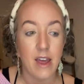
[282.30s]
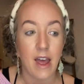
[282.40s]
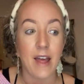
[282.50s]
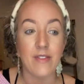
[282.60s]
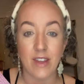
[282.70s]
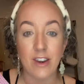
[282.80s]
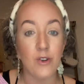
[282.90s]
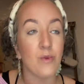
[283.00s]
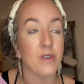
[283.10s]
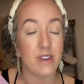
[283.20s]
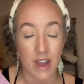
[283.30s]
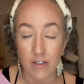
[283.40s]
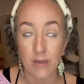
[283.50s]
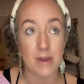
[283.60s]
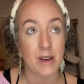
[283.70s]
and then you will never
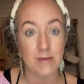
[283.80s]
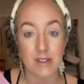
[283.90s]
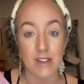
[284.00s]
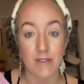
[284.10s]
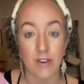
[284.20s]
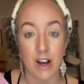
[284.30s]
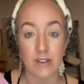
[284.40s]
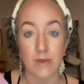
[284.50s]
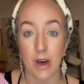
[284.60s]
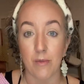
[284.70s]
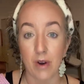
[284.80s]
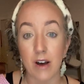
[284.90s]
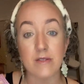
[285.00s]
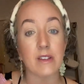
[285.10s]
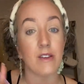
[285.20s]
be able to leave your house without
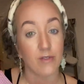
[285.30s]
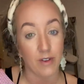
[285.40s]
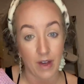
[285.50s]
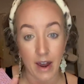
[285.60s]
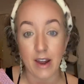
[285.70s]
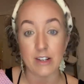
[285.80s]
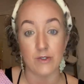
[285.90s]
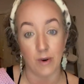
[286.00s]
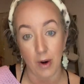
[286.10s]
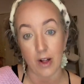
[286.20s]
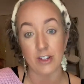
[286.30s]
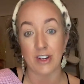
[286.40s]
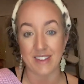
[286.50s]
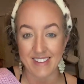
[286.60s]
brows, and for that, I do apologize.